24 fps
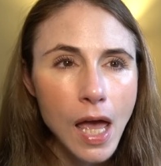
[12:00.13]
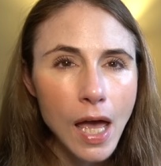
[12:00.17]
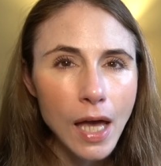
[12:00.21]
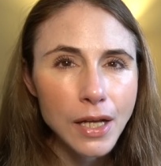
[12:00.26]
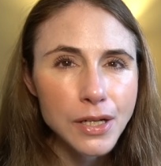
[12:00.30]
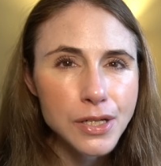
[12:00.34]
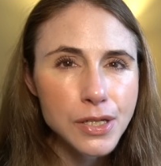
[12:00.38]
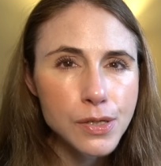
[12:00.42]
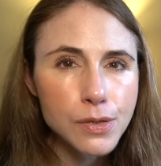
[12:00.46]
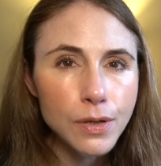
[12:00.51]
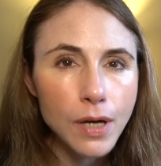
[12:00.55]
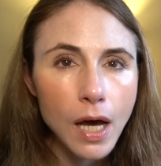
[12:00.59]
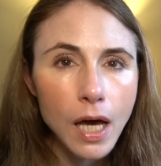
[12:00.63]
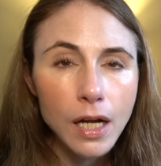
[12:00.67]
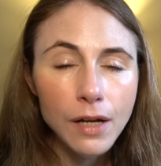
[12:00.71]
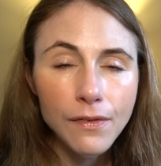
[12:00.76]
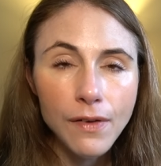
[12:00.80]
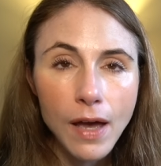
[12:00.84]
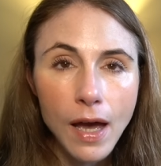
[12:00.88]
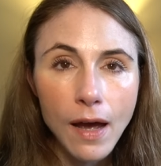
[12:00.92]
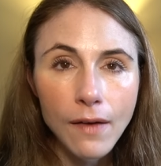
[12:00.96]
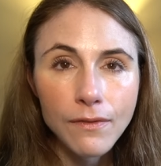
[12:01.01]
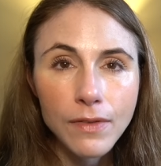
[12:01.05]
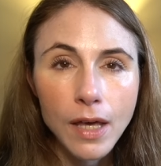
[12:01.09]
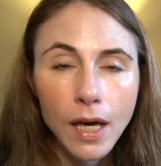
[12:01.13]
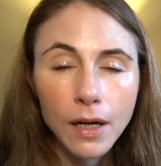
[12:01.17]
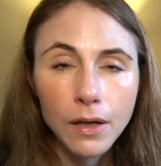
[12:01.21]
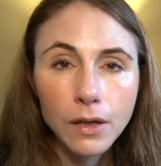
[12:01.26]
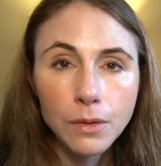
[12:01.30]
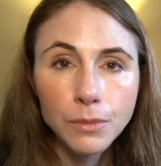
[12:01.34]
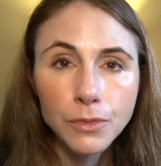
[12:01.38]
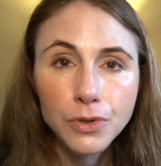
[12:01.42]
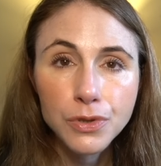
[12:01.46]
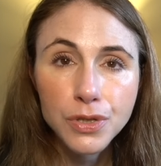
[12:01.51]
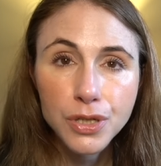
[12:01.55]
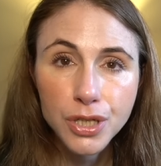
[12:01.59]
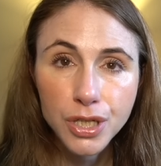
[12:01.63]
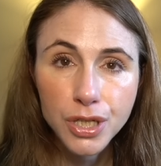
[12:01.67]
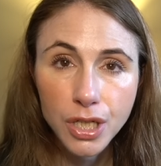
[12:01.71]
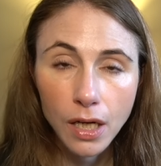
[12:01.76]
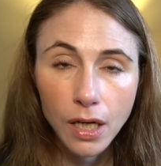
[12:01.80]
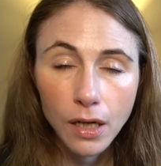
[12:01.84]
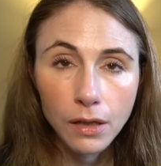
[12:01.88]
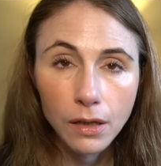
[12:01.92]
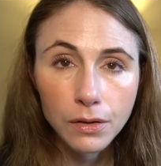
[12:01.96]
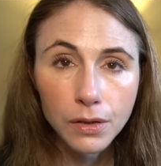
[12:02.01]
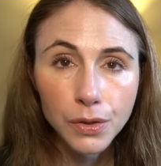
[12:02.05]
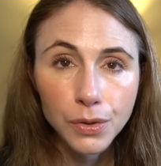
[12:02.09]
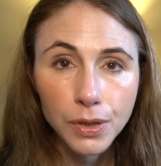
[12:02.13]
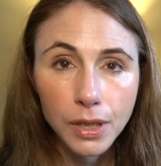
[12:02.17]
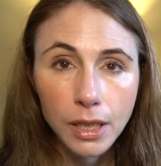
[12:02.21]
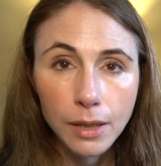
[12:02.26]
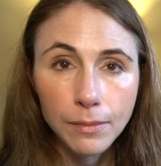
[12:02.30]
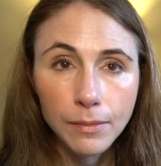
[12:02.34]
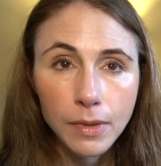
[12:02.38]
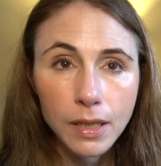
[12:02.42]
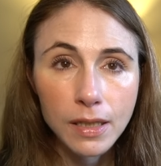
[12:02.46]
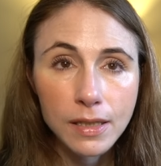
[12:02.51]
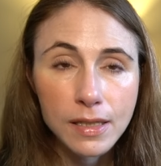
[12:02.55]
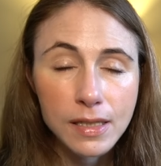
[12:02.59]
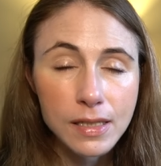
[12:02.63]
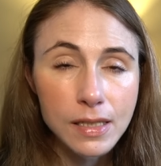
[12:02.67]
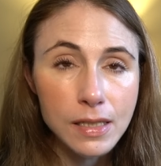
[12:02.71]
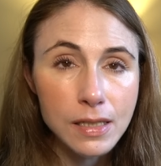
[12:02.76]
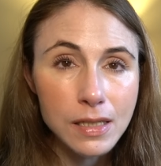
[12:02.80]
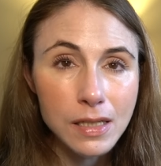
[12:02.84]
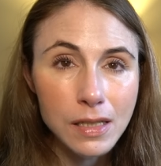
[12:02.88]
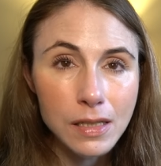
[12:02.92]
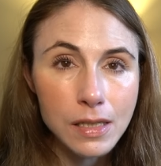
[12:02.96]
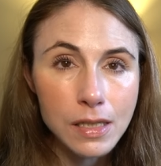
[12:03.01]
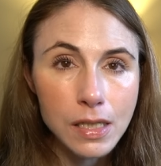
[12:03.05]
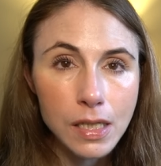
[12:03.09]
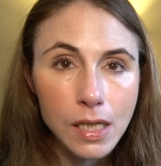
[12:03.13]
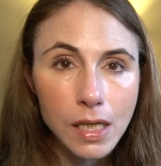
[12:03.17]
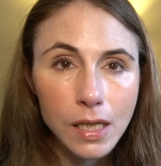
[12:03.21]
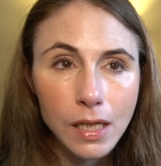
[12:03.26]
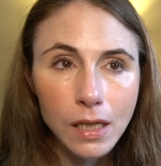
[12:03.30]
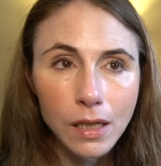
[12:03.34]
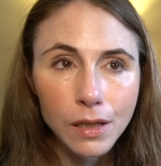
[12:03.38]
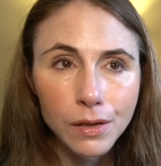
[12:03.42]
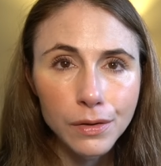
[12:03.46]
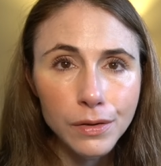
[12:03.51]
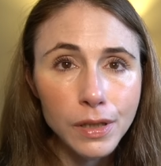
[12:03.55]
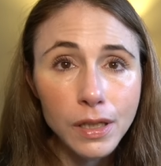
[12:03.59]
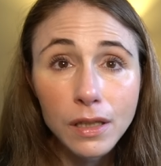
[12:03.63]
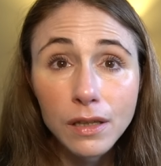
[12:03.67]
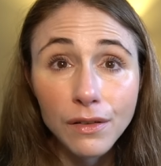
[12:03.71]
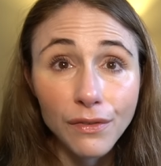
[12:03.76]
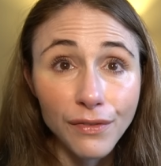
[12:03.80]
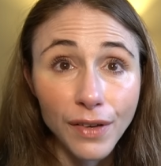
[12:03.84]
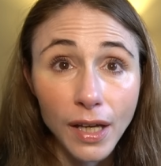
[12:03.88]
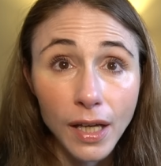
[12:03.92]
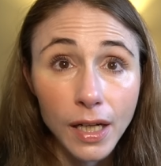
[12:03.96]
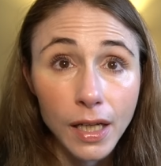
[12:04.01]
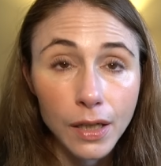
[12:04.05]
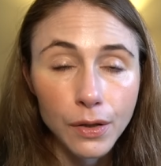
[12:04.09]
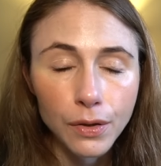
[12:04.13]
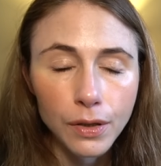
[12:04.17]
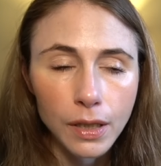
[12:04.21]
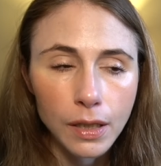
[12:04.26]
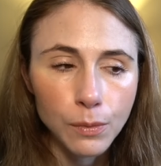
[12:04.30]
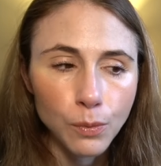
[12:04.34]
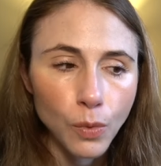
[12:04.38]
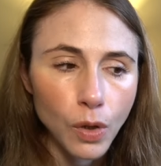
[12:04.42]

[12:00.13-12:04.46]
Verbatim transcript: and do kind of have that almost gel cream consistency, including the Vanicream